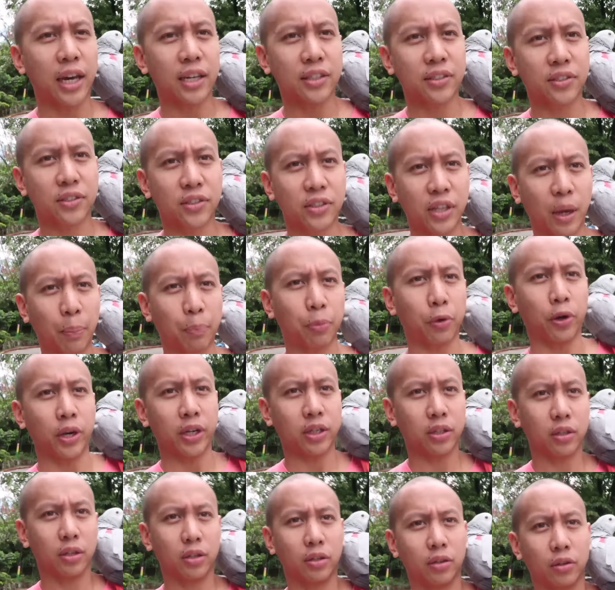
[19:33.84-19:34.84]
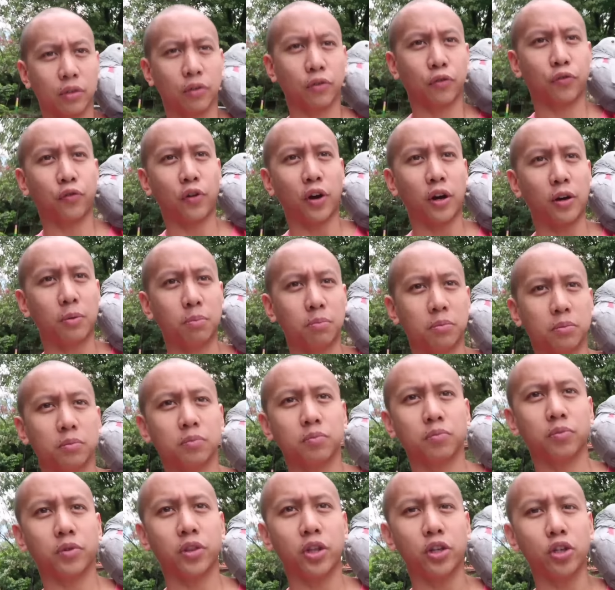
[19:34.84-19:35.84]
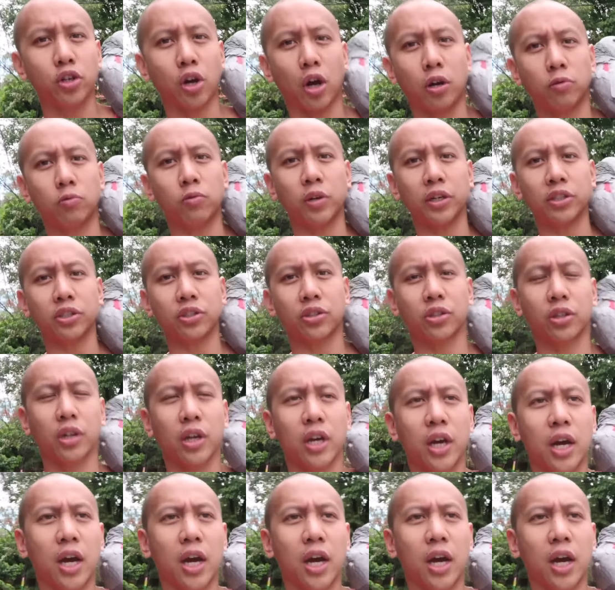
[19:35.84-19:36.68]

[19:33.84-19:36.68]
as separate from the non-rich.